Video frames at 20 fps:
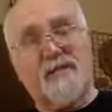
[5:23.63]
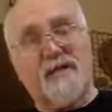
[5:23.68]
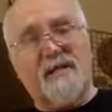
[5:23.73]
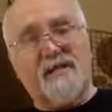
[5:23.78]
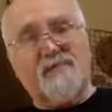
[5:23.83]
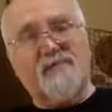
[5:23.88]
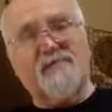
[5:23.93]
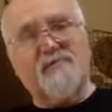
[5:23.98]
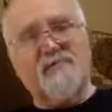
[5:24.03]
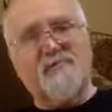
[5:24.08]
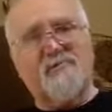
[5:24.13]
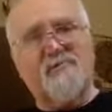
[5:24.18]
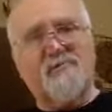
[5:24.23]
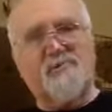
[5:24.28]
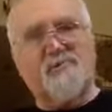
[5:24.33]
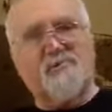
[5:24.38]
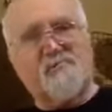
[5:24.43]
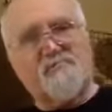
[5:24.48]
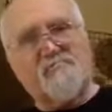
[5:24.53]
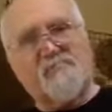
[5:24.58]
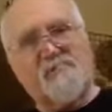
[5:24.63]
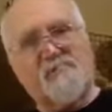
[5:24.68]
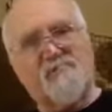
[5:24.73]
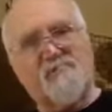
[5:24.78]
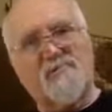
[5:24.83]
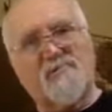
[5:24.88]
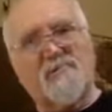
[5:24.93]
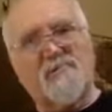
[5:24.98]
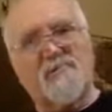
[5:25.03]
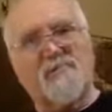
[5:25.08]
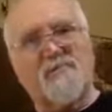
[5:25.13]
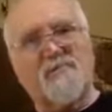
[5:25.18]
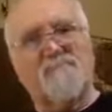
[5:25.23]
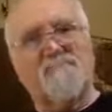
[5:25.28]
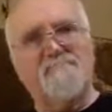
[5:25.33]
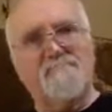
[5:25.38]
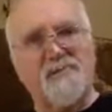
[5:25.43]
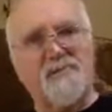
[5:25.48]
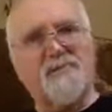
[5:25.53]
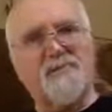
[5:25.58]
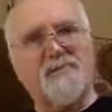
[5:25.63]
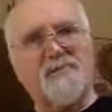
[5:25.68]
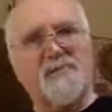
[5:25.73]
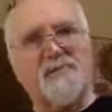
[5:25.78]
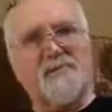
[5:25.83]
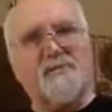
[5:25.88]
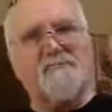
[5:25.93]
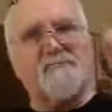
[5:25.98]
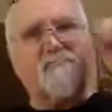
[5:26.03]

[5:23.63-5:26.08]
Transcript: attitudes or approaches, methods,